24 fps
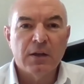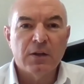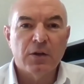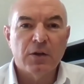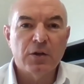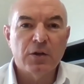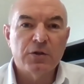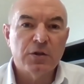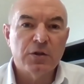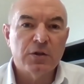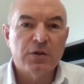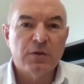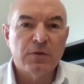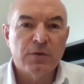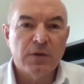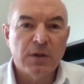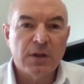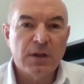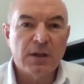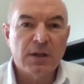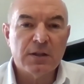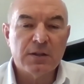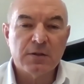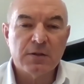Could you do
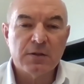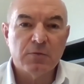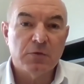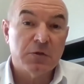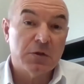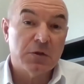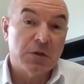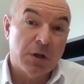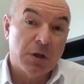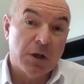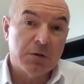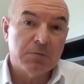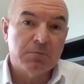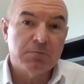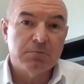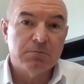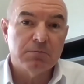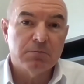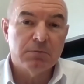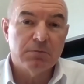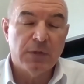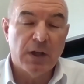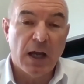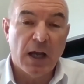this? And it's like,
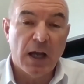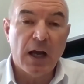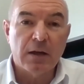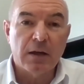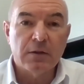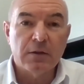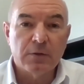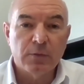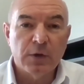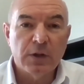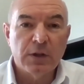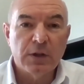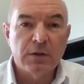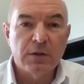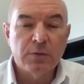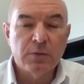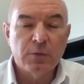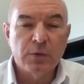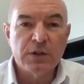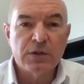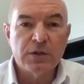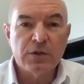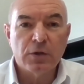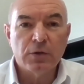yeah,
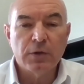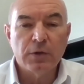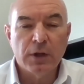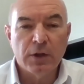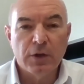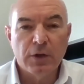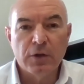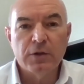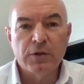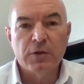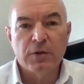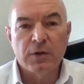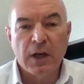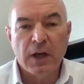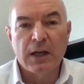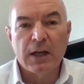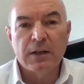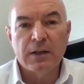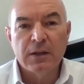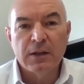we certainly could do that.